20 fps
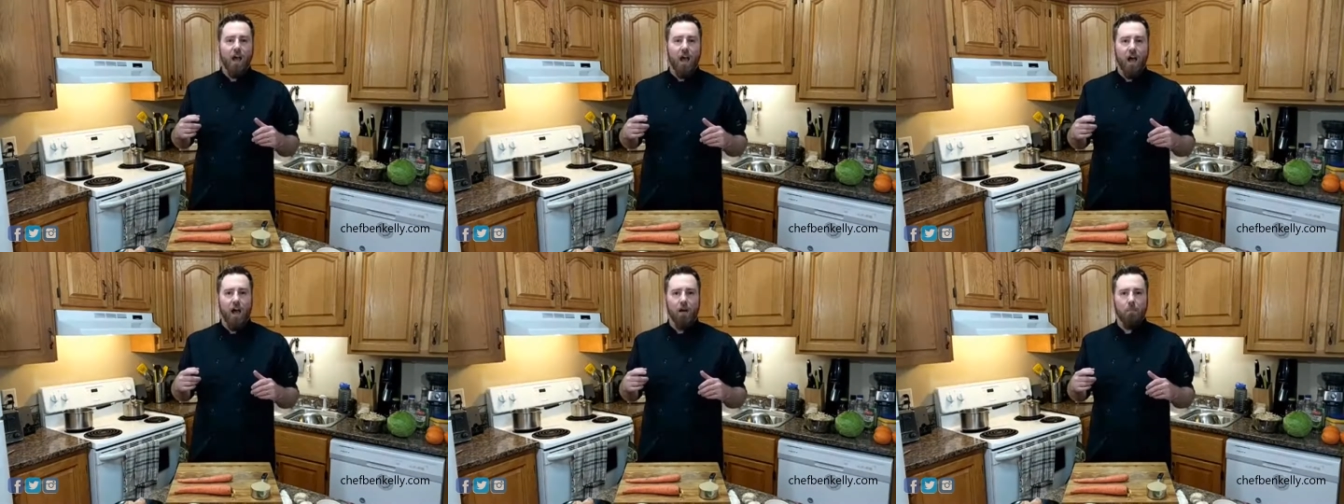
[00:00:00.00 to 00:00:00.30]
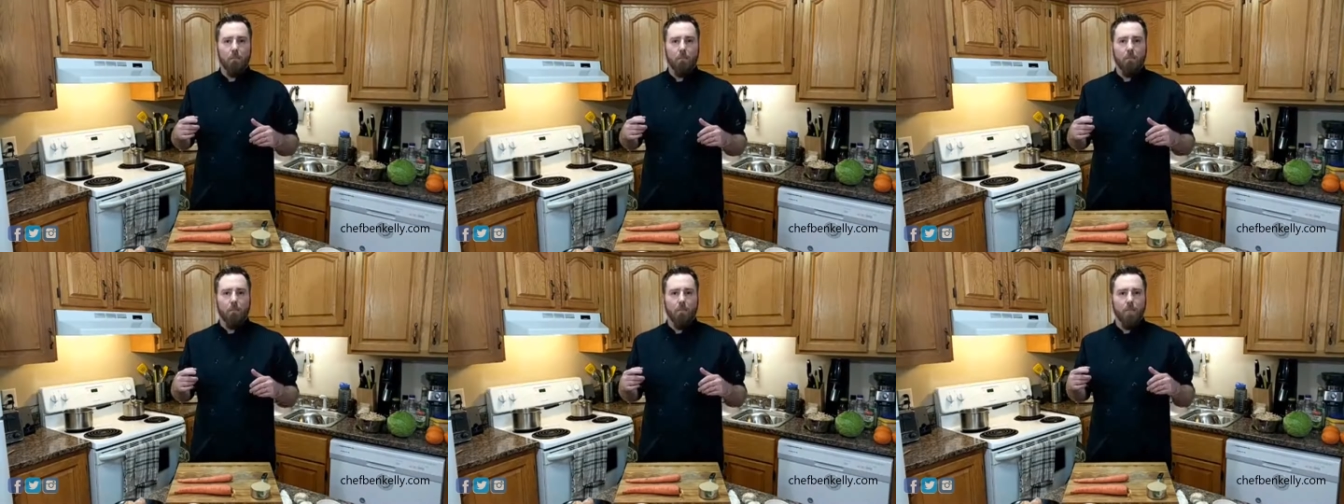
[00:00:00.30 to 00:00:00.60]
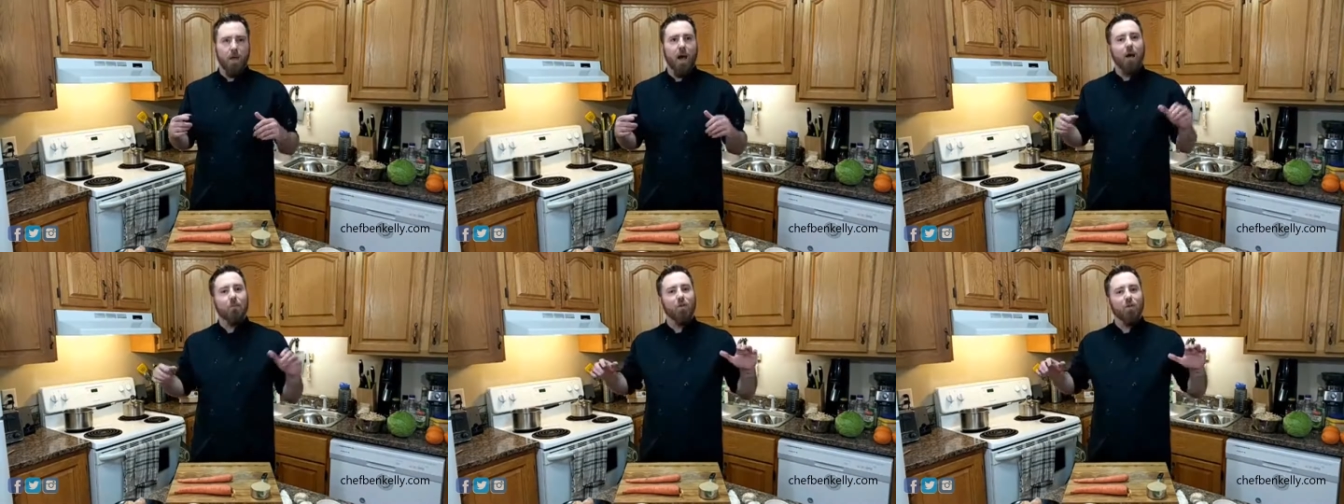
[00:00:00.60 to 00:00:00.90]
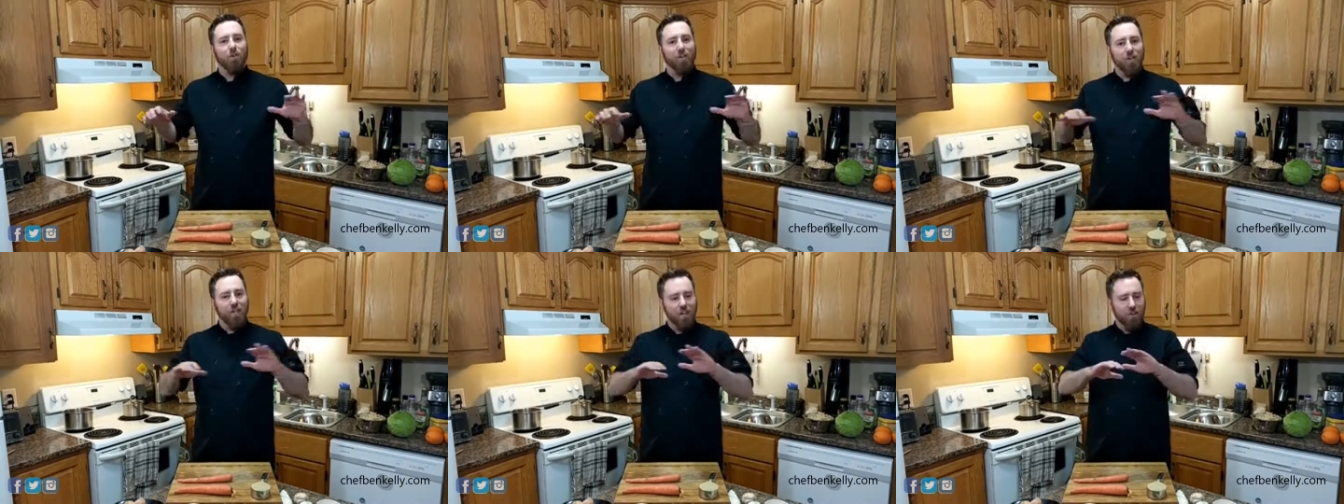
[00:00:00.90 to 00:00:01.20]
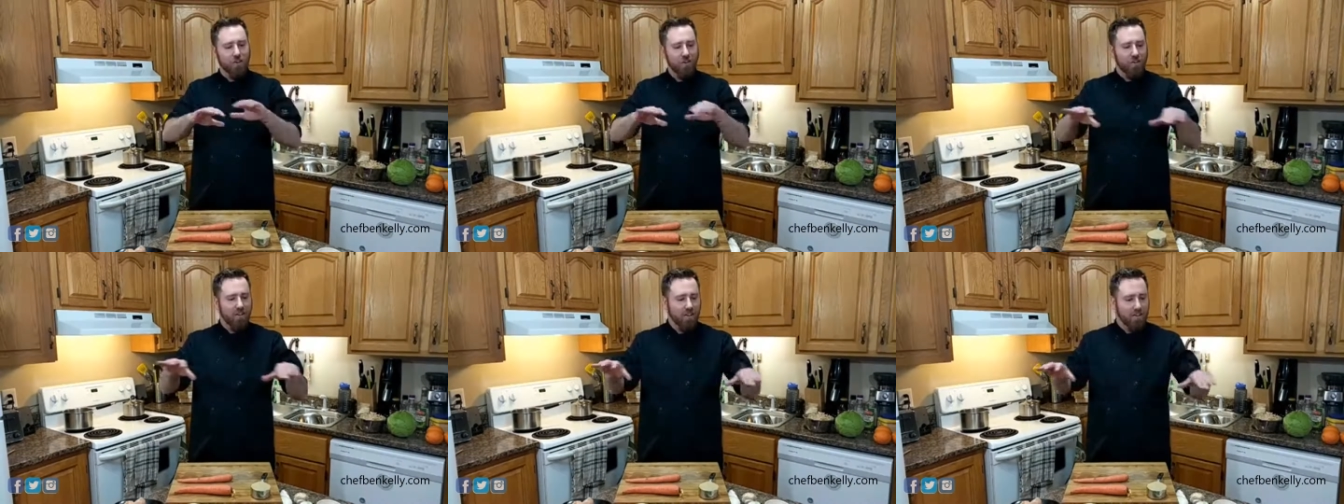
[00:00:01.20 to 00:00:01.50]
I'm a
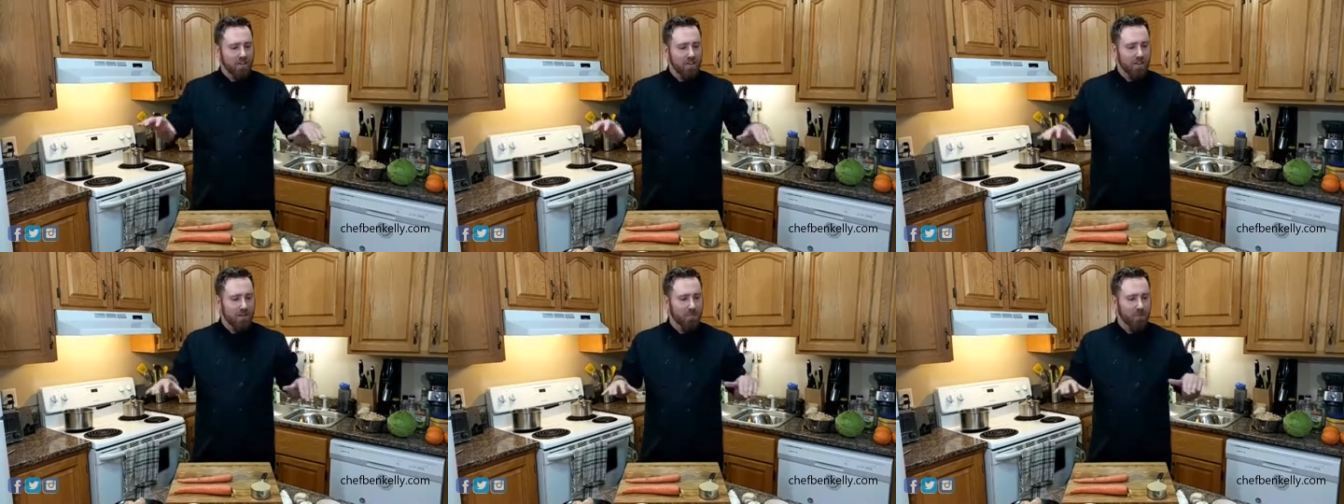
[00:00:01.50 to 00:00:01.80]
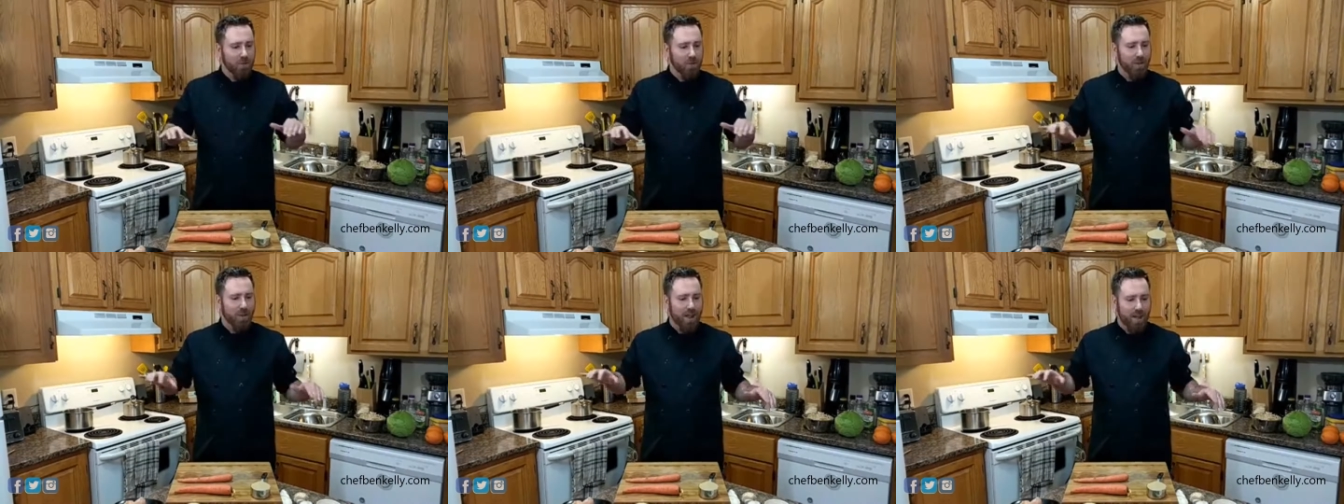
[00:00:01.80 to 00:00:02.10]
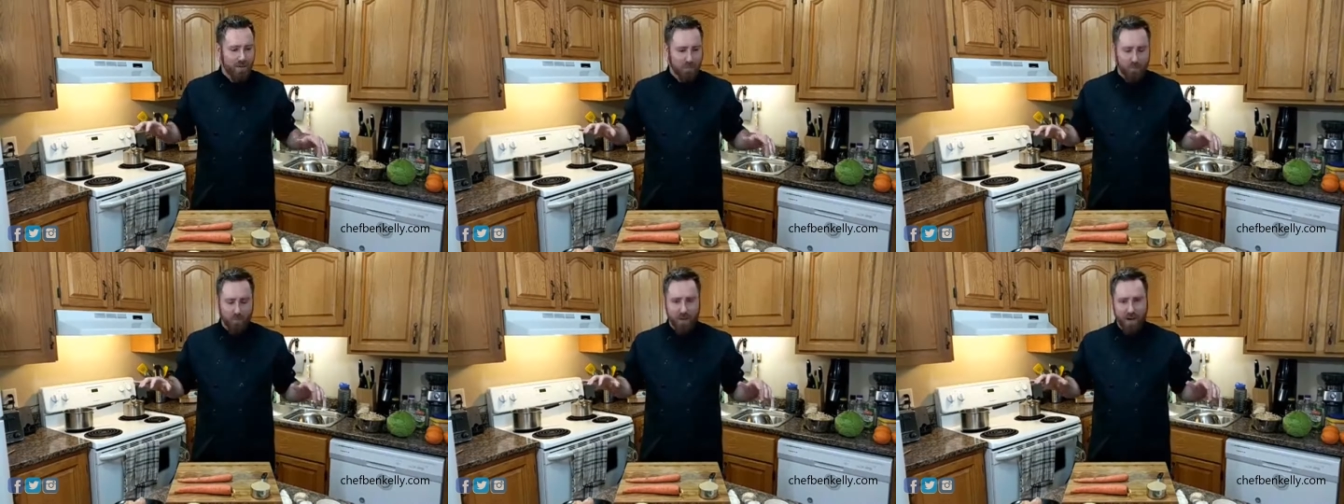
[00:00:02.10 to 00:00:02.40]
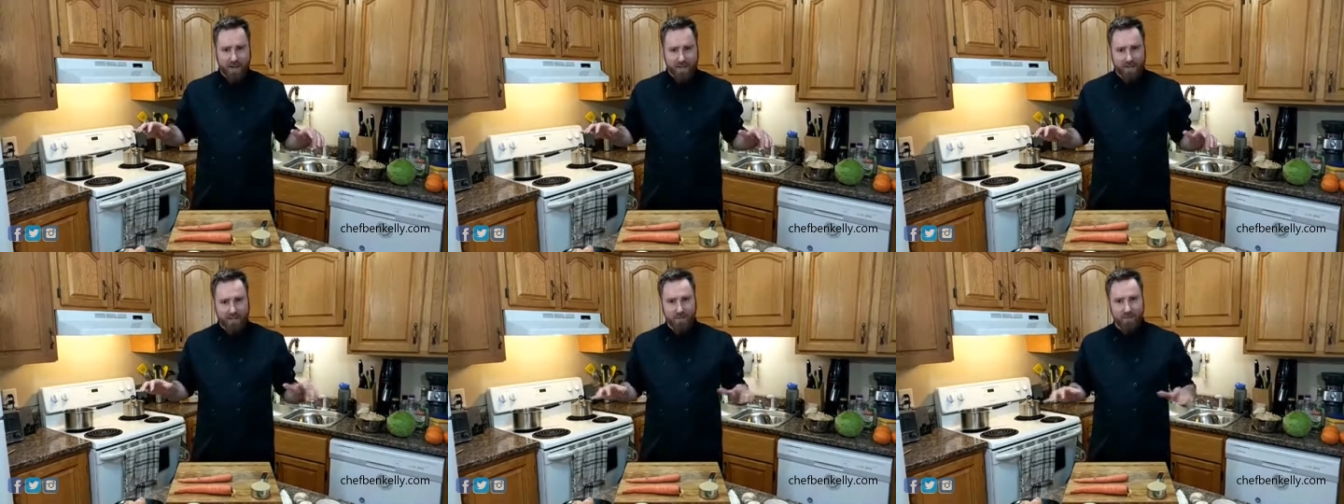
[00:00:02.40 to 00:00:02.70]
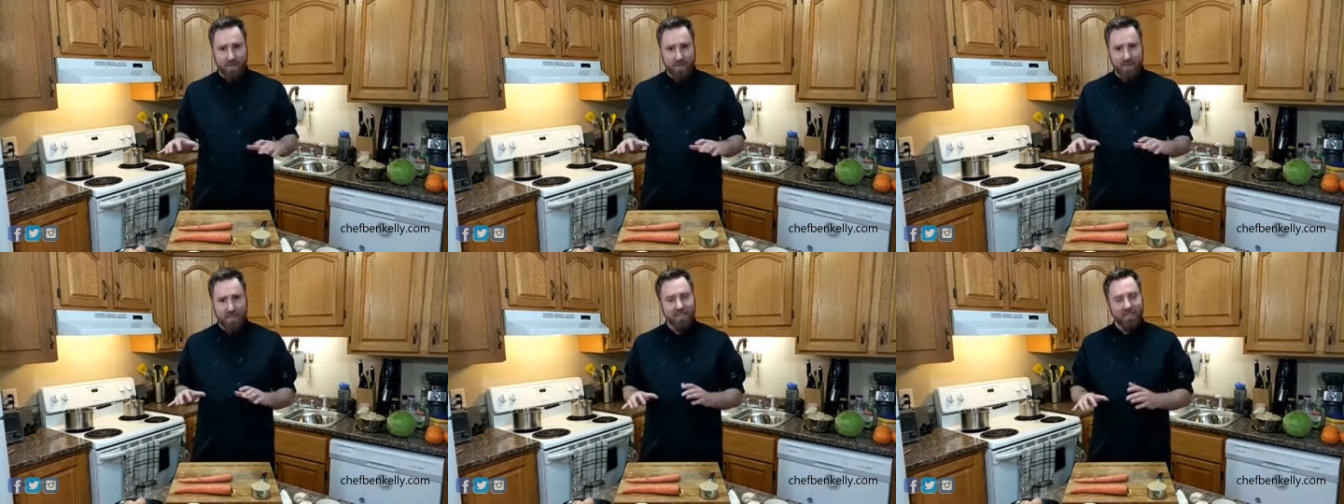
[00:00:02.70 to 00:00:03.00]
little out of
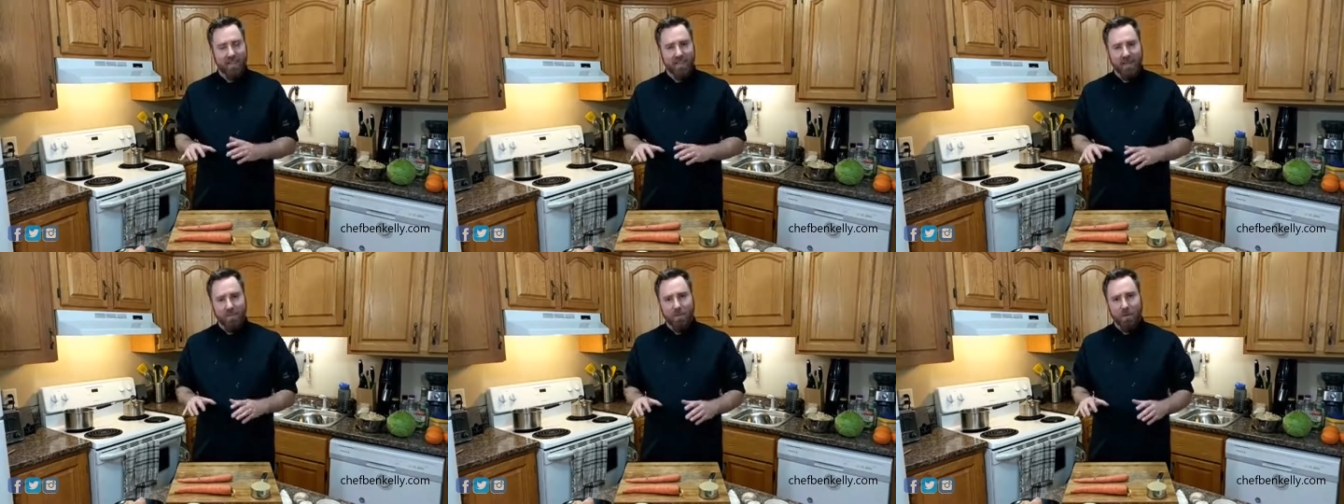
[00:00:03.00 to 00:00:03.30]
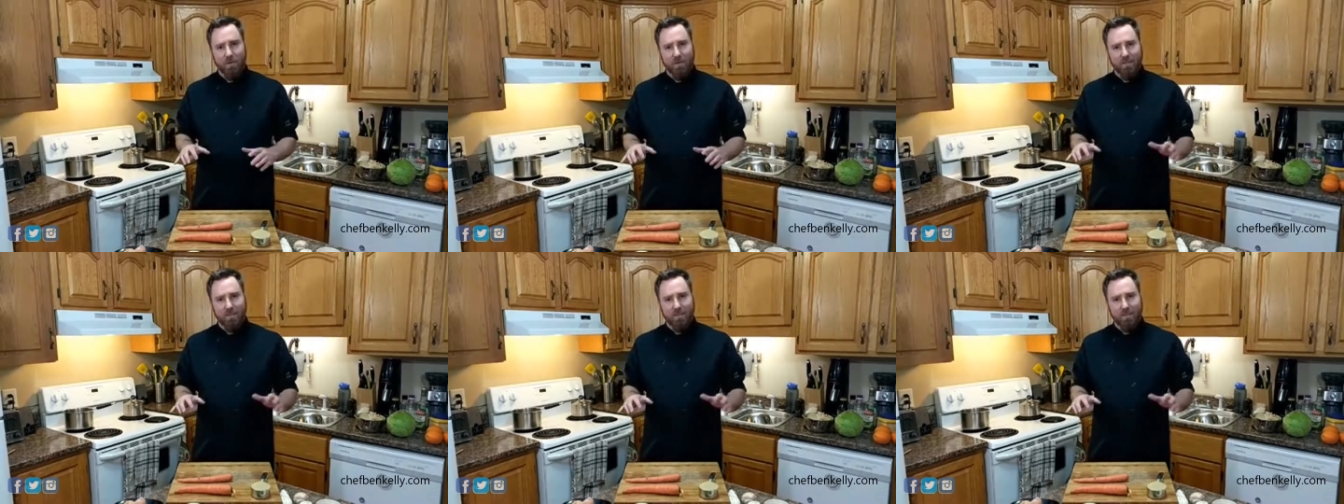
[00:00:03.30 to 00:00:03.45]
practice with my setup.